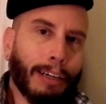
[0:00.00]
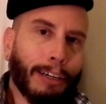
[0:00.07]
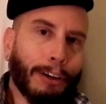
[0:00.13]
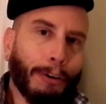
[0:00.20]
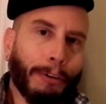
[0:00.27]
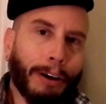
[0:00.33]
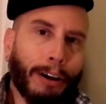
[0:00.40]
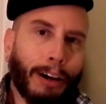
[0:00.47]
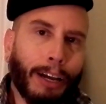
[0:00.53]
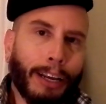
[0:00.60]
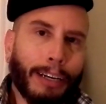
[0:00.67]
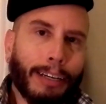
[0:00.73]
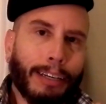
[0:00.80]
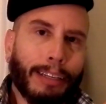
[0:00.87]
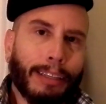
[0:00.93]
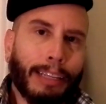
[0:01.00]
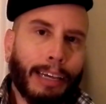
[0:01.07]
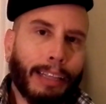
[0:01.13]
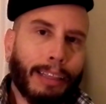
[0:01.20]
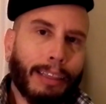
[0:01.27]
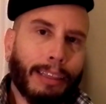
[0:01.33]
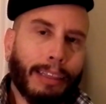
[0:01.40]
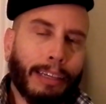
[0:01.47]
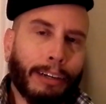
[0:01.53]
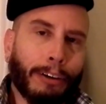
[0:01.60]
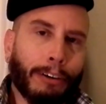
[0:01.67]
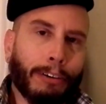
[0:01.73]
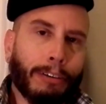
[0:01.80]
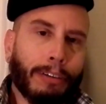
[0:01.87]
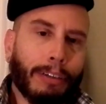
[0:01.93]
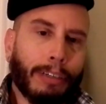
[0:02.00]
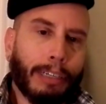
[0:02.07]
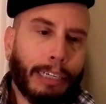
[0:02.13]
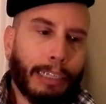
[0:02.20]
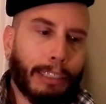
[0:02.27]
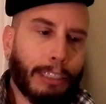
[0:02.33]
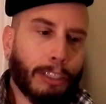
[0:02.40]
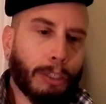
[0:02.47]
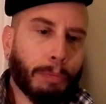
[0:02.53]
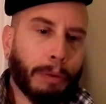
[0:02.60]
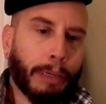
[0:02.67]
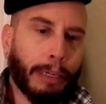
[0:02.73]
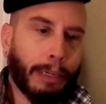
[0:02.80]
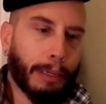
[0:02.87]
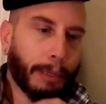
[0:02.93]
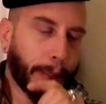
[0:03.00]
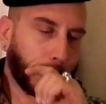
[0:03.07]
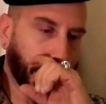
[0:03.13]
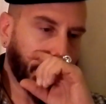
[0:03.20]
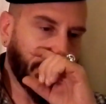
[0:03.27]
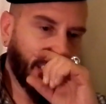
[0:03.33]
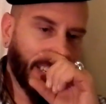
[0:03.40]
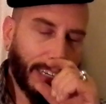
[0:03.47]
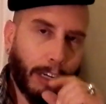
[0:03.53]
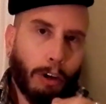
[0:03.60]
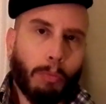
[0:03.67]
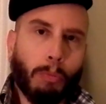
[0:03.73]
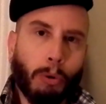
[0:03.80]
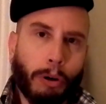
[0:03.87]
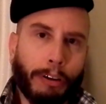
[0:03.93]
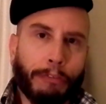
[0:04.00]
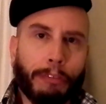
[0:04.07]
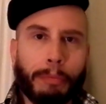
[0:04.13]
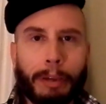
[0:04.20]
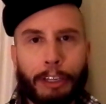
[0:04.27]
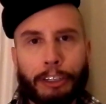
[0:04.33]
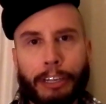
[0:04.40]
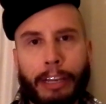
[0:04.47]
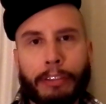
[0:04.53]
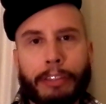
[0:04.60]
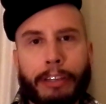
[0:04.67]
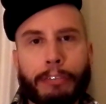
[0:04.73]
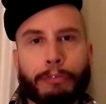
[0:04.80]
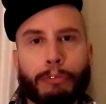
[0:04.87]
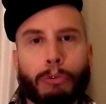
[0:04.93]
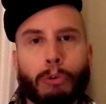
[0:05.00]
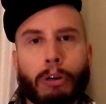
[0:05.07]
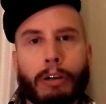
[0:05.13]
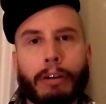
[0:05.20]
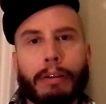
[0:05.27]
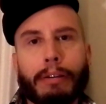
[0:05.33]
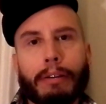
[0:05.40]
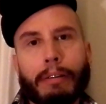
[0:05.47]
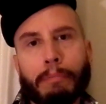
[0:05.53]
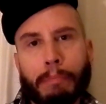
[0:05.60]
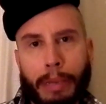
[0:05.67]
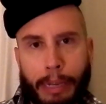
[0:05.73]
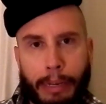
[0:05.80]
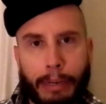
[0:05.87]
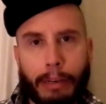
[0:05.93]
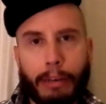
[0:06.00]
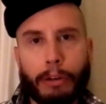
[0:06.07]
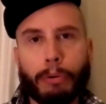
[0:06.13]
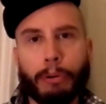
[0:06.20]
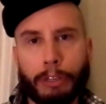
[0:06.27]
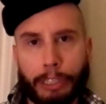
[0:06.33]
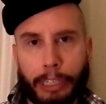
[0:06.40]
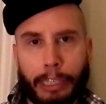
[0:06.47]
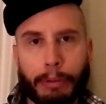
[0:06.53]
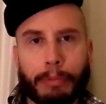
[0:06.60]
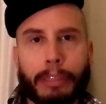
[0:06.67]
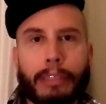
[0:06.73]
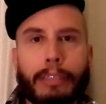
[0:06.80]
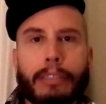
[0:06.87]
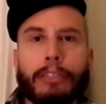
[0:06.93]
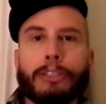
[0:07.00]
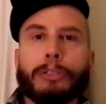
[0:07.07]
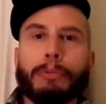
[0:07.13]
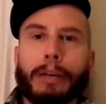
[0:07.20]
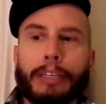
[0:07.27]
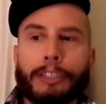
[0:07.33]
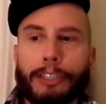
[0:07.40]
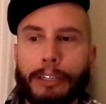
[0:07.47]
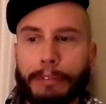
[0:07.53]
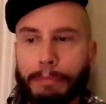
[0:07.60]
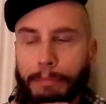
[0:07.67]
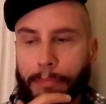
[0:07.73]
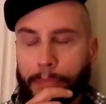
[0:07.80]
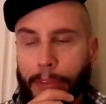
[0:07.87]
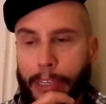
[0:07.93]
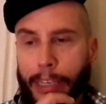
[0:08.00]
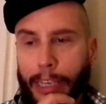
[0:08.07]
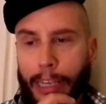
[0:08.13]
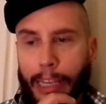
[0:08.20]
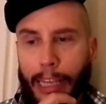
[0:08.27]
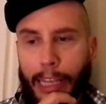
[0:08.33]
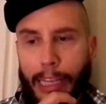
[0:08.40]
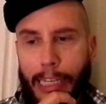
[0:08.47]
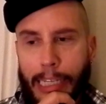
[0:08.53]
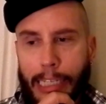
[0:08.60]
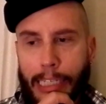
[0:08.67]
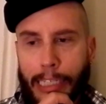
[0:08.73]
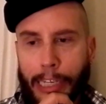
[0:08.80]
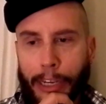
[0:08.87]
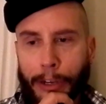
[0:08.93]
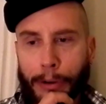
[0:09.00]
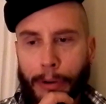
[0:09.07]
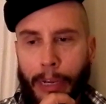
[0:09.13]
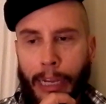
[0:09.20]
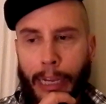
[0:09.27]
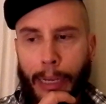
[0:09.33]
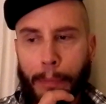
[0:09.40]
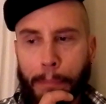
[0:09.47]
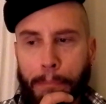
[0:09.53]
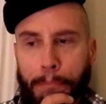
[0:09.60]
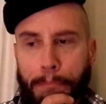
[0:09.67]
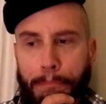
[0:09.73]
going on, that there needs to be more information out there for men who are dealing with this situation. So